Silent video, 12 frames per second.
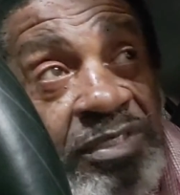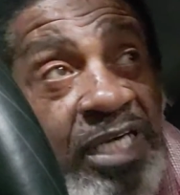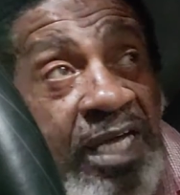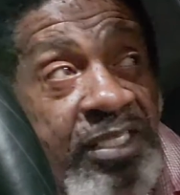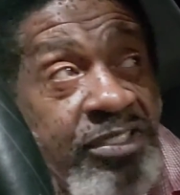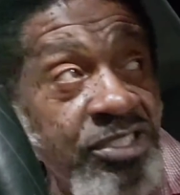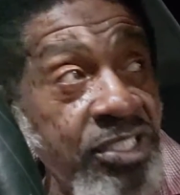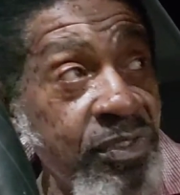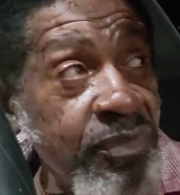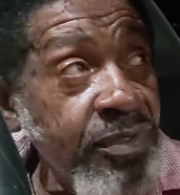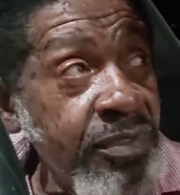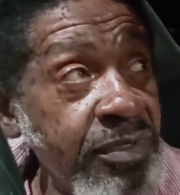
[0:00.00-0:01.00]
Dollar
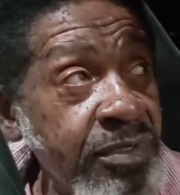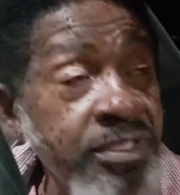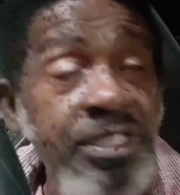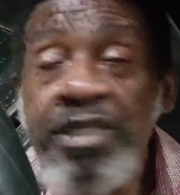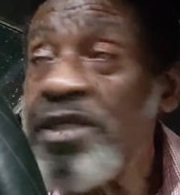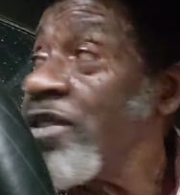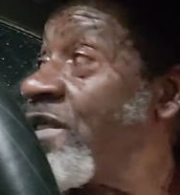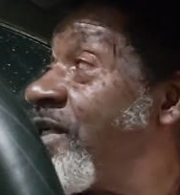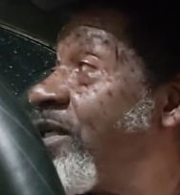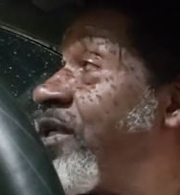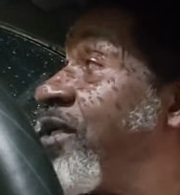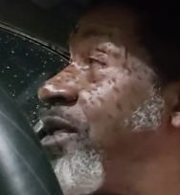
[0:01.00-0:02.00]
General? Yeah.
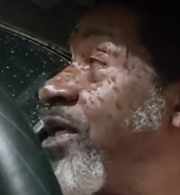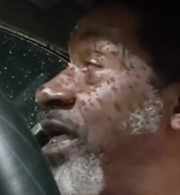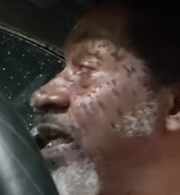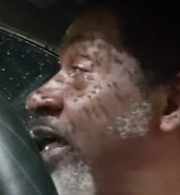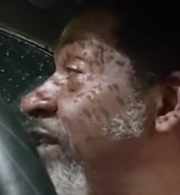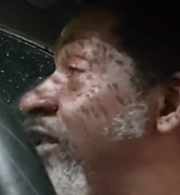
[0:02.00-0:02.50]
And I